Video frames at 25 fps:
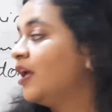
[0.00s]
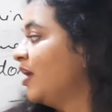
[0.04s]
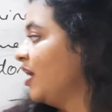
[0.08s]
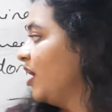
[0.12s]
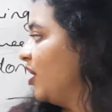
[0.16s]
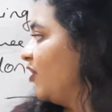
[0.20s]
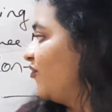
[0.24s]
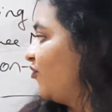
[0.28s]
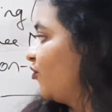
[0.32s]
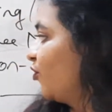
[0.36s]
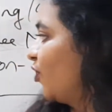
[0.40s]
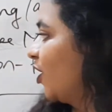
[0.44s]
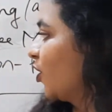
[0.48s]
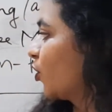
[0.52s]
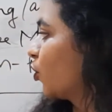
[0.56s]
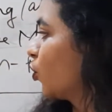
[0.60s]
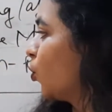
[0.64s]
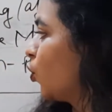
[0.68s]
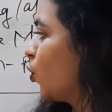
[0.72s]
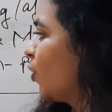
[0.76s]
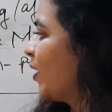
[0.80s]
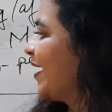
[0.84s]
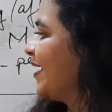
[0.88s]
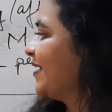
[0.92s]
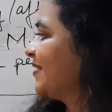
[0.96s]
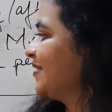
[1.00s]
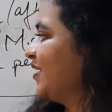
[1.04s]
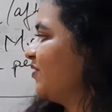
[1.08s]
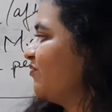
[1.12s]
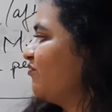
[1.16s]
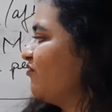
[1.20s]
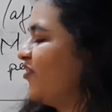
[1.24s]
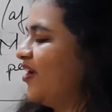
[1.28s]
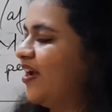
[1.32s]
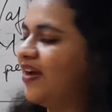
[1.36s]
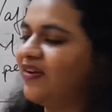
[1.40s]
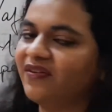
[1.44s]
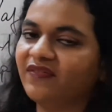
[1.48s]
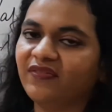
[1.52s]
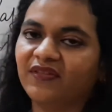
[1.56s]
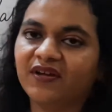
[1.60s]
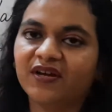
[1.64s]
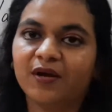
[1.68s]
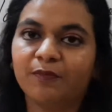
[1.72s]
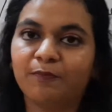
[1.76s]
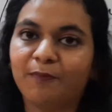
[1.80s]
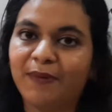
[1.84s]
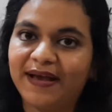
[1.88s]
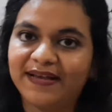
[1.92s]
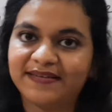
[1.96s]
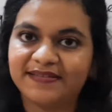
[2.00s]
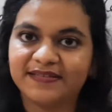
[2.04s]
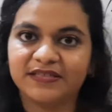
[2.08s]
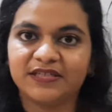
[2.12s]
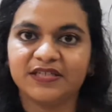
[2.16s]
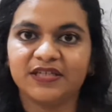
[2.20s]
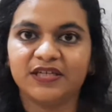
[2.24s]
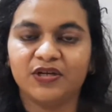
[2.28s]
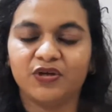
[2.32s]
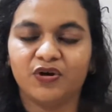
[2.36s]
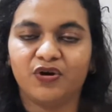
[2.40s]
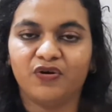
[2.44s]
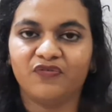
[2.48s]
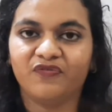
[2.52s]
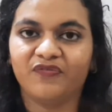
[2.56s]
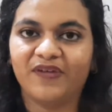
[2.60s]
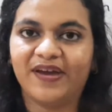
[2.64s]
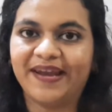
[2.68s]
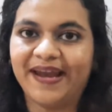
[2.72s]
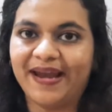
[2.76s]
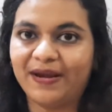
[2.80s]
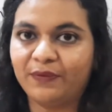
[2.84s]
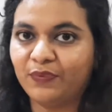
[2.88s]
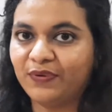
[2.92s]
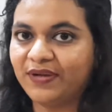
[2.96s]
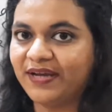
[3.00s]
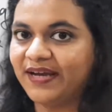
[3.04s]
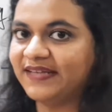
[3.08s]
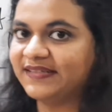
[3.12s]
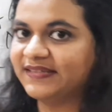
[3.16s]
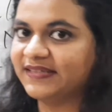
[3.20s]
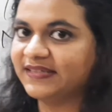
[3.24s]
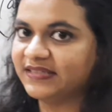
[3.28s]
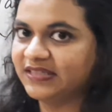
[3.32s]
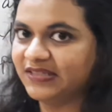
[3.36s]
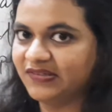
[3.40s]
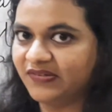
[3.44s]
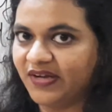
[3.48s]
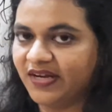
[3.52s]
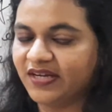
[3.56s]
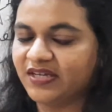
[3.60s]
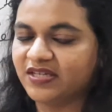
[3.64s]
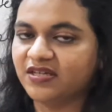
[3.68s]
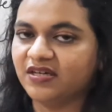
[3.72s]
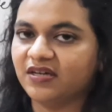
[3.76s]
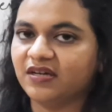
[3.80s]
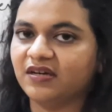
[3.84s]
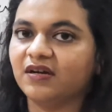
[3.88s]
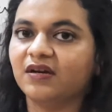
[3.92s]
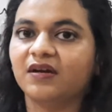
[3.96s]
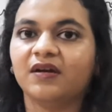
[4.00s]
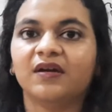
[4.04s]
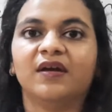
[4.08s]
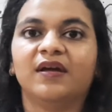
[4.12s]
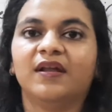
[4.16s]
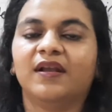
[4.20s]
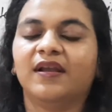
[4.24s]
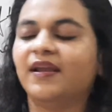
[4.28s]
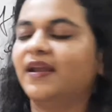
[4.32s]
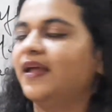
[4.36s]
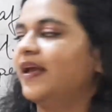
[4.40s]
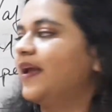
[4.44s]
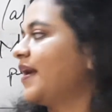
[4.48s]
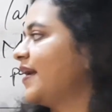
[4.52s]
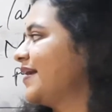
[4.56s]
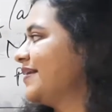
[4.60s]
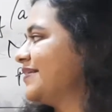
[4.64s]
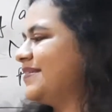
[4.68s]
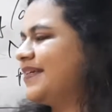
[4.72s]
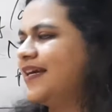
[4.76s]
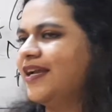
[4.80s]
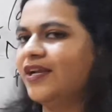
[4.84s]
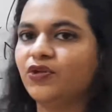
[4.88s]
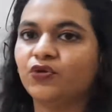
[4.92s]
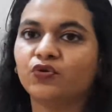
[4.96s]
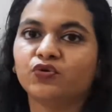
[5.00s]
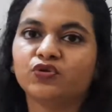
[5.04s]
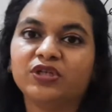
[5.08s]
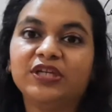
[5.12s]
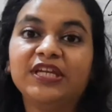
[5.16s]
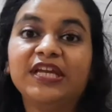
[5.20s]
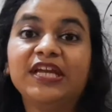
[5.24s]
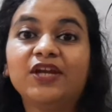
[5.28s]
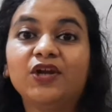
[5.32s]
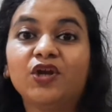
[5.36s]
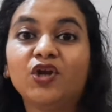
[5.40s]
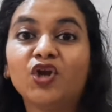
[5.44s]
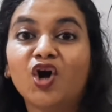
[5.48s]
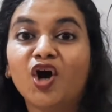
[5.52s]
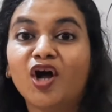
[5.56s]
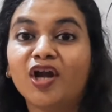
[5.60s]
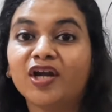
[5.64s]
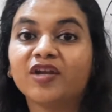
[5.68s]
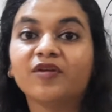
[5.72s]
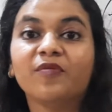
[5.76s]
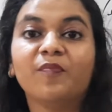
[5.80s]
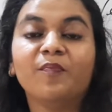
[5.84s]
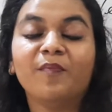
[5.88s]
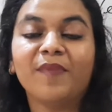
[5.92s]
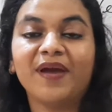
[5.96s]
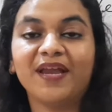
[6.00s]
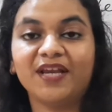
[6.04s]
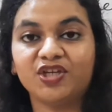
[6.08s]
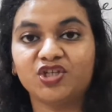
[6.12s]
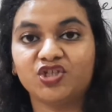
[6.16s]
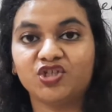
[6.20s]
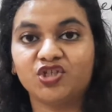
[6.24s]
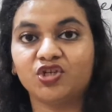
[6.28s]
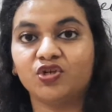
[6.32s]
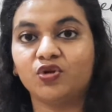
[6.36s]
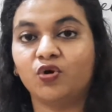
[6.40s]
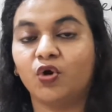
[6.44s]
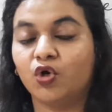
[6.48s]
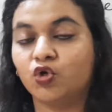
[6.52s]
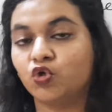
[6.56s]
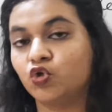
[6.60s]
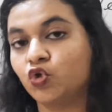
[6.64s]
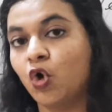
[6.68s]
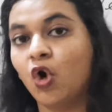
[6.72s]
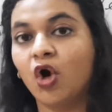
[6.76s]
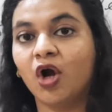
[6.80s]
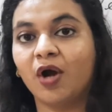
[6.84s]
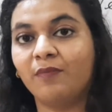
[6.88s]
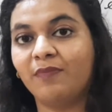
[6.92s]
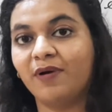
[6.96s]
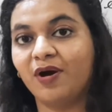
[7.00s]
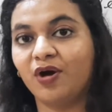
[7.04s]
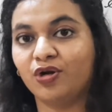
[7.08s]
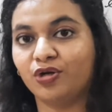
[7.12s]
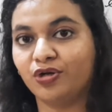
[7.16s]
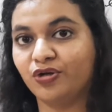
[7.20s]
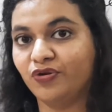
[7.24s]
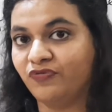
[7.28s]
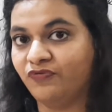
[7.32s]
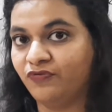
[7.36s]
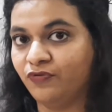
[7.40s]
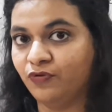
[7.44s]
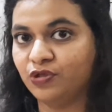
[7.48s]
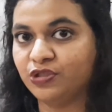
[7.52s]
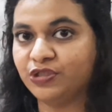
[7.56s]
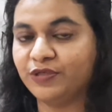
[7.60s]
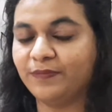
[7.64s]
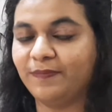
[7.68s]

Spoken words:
If you are going somewhere in the capacity of an advertising director, like I said, you need not mention or talk about your future